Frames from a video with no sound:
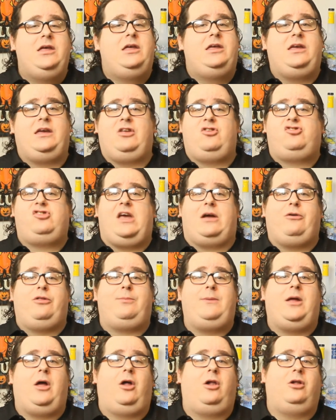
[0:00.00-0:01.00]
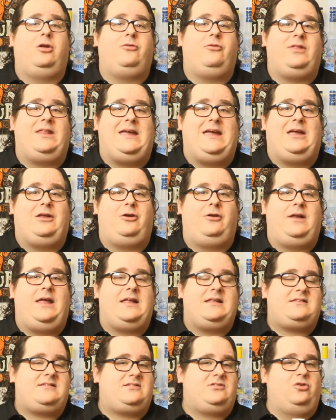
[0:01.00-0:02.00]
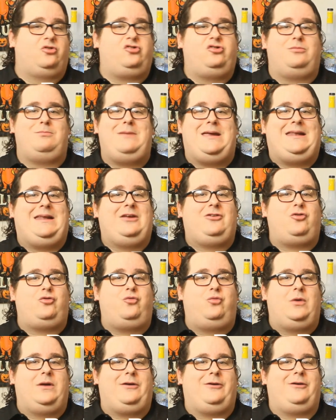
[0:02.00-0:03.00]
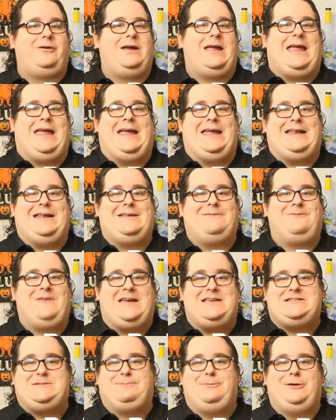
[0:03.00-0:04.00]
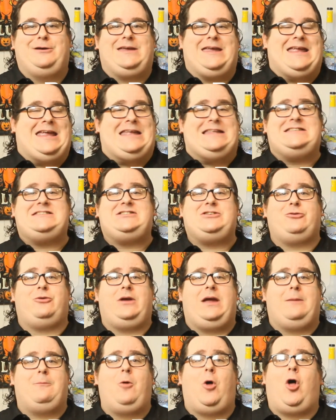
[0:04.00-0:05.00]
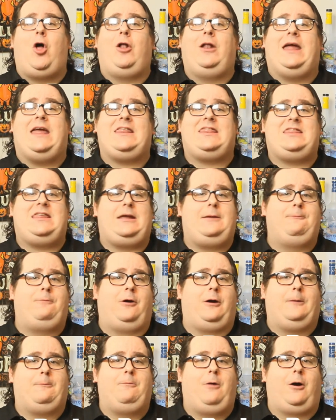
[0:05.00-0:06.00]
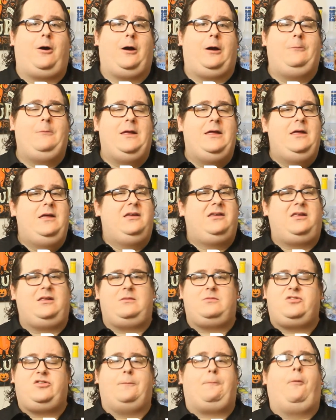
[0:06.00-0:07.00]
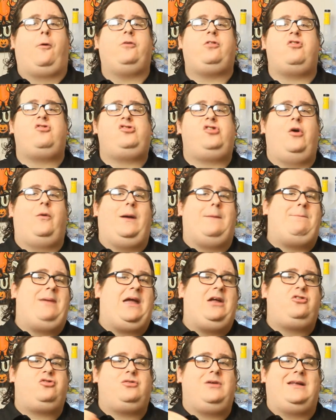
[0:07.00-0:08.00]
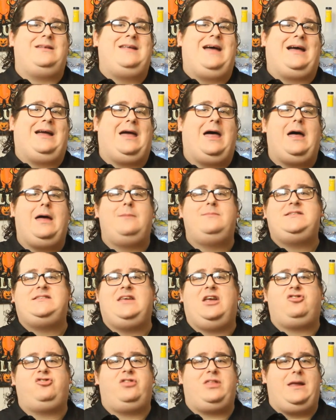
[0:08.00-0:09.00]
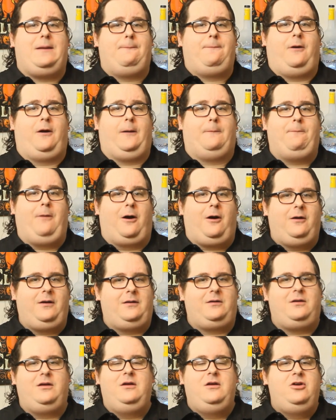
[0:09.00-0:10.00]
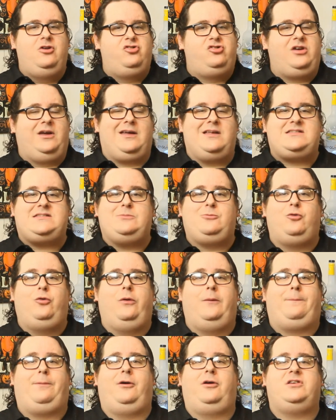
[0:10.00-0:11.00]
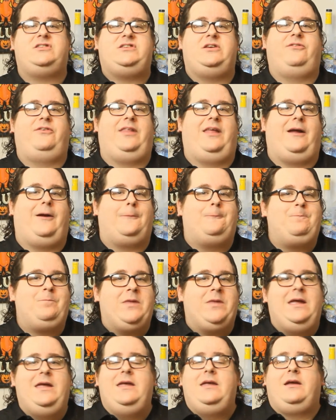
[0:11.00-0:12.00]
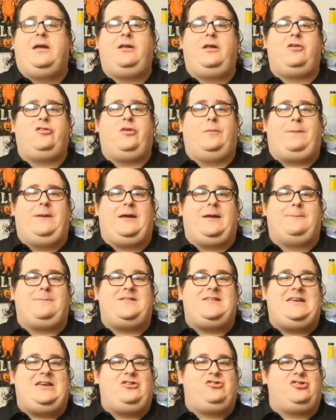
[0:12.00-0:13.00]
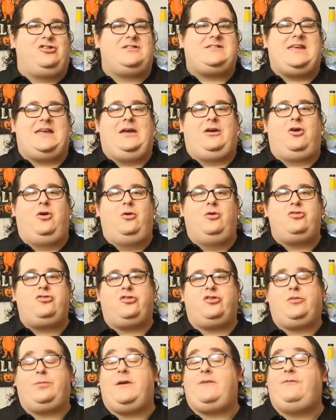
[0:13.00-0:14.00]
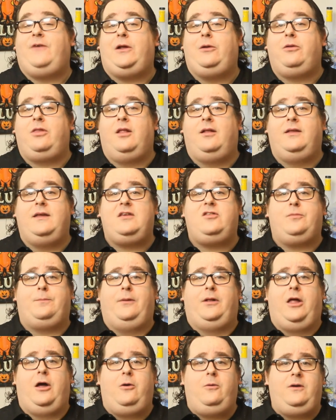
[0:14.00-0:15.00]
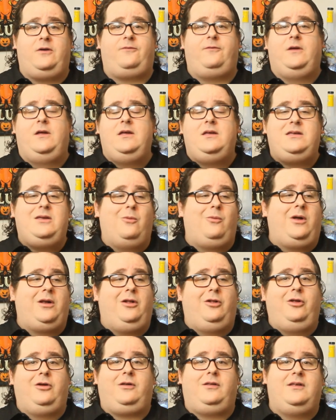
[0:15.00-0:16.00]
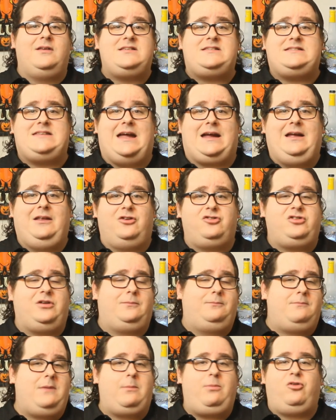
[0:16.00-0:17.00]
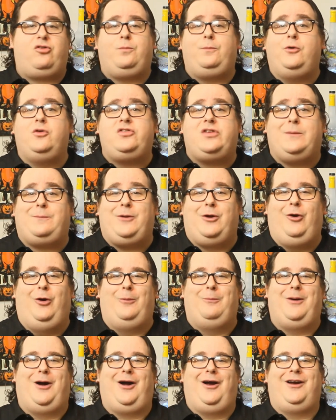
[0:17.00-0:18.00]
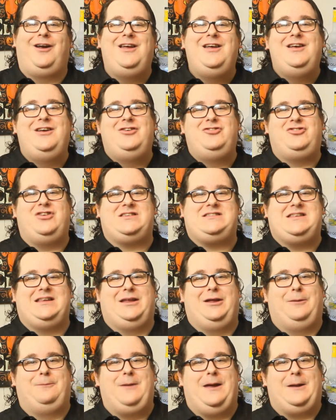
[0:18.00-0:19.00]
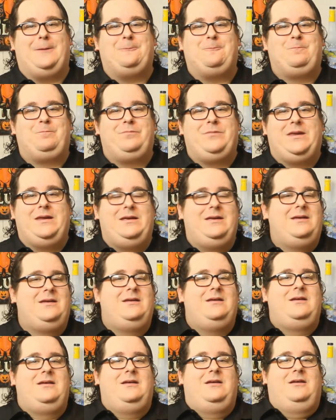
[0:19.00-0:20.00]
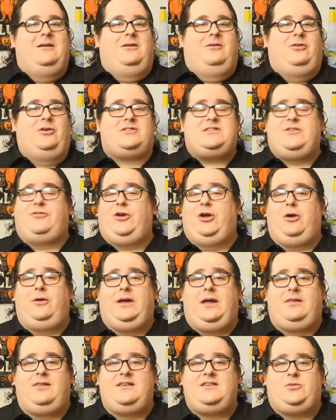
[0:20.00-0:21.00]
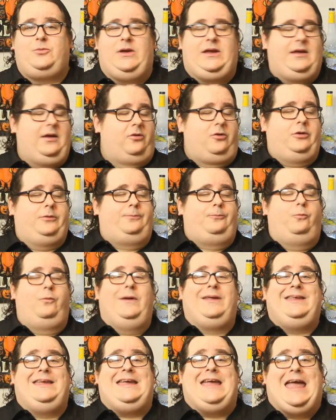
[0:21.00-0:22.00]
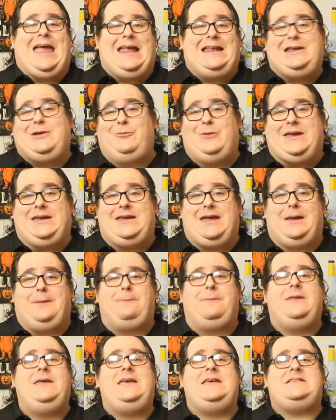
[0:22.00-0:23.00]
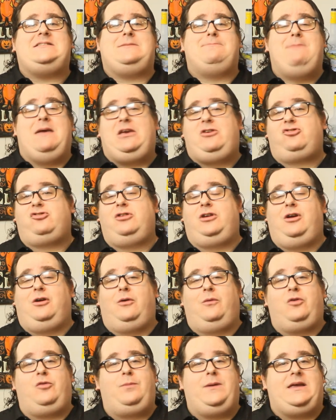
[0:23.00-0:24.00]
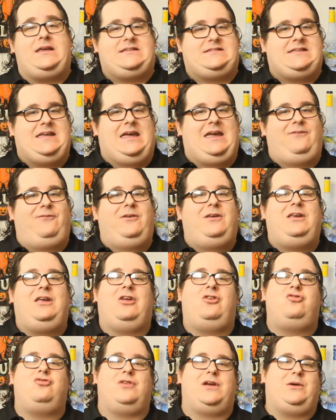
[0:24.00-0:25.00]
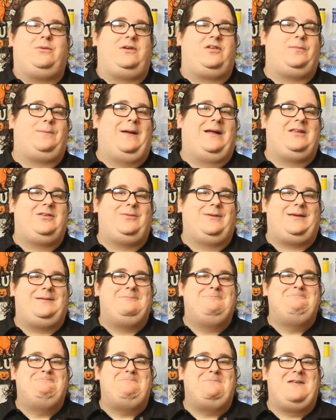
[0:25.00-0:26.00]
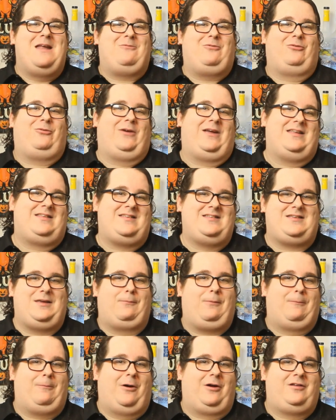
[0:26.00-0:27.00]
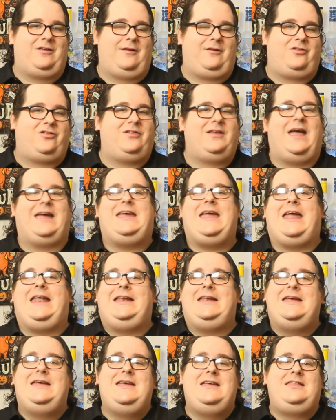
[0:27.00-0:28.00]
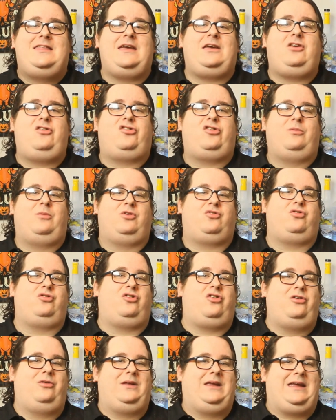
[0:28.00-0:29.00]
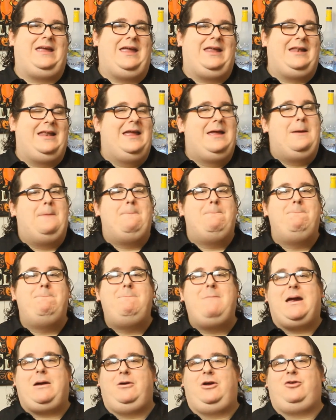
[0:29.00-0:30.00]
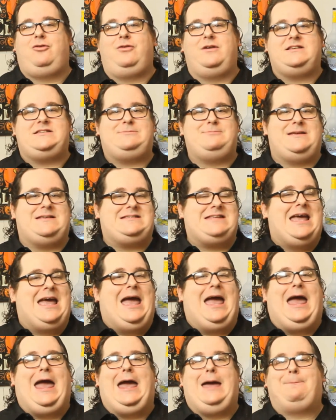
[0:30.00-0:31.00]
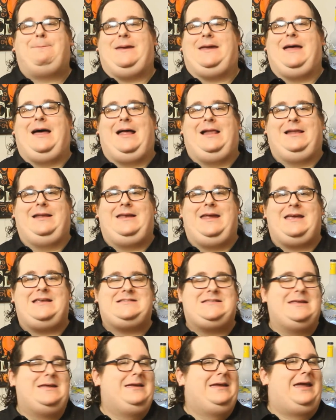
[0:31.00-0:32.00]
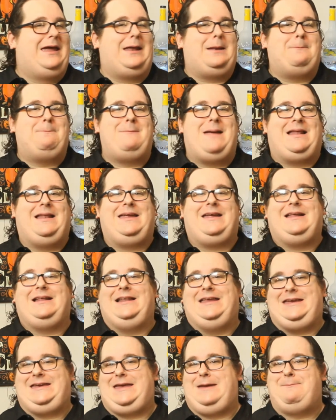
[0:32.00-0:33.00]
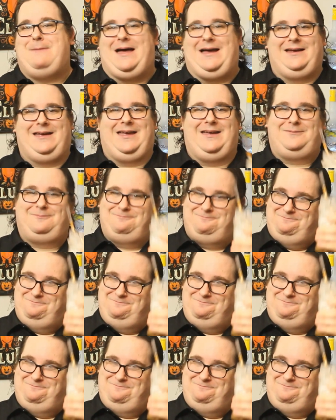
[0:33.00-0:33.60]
You can chat with me all over the internet, social media, Twitter and Facebook, Instagram, all at Theme Park Bar. You can support the show at patreon.com/themeparkbar and check out some cool perks over there. You can also pick up t-shirts and coasters by following the links below if you want to look a little stylish and maybe spruce up your home bar just a little bit. Folks, if you're going out this weekend, or really any weekend, please make sure you're always being safe, you drink responsibly, never forget to tip your bartenders. Again, thank you so much for tuning in. Merry Christmas, Happy Holidays, and Mele Kaliki-Maka.